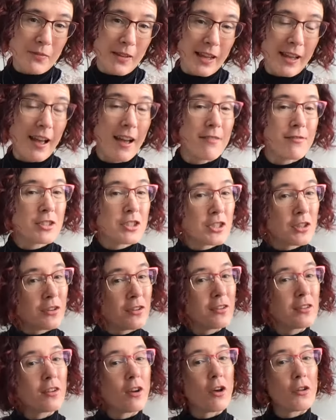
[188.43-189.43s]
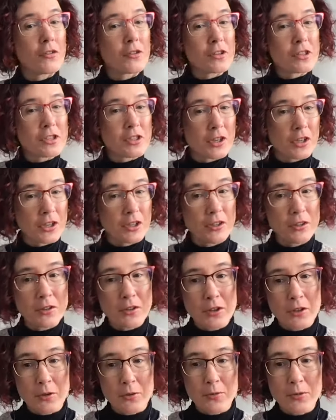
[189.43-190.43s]
Like I've done other circular
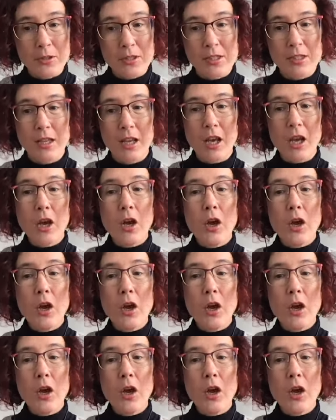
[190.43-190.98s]
yokes